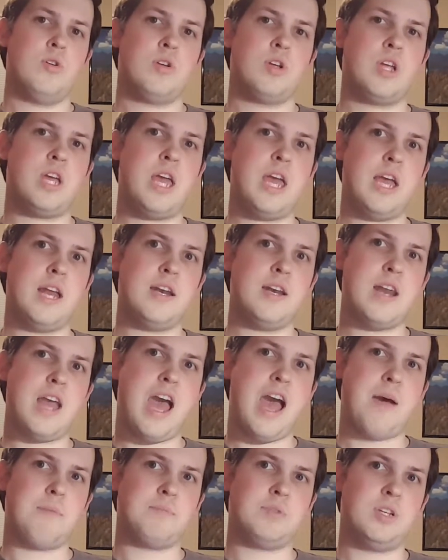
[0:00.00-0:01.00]

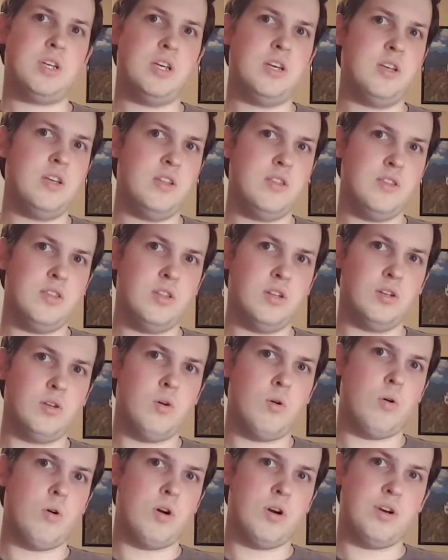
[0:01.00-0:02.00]
kidnapped the
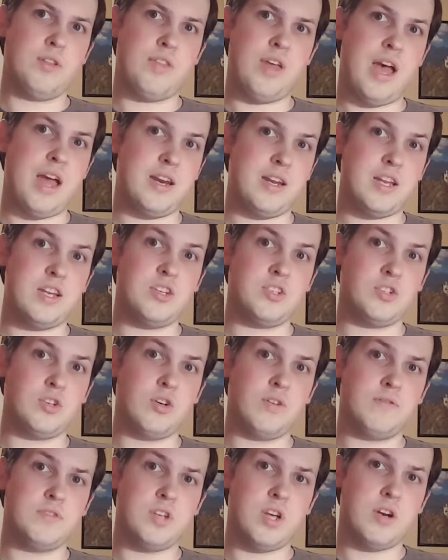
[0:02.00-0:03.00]
lord that he
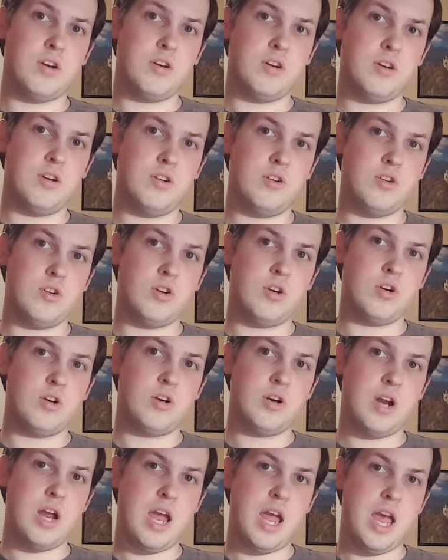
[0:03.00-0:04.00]
serves under
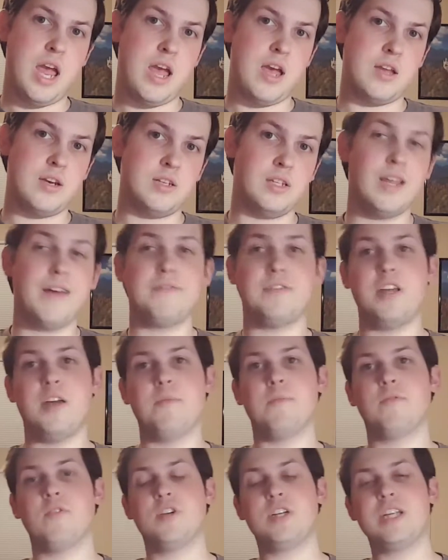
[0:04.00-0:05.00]
and left
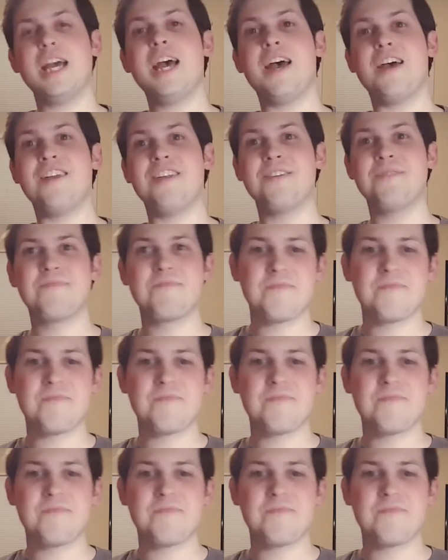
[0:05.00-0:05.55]
him for dead.